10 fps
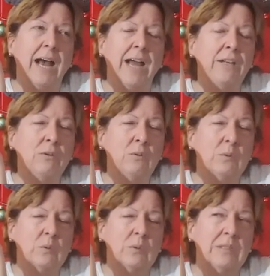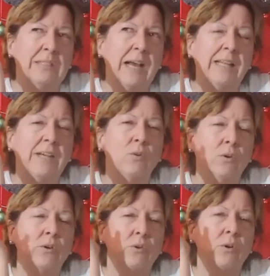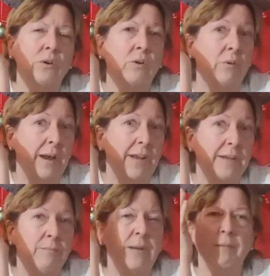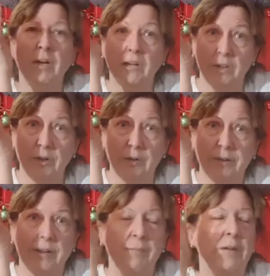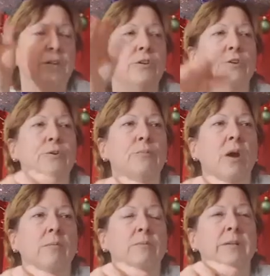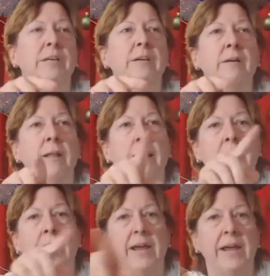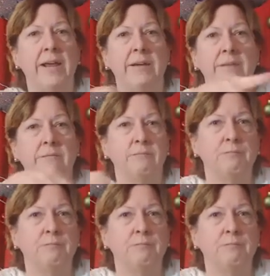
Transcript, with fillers: I don't really, I like corner to corner granny, but I'm not going to do it. I'm going to do probably a,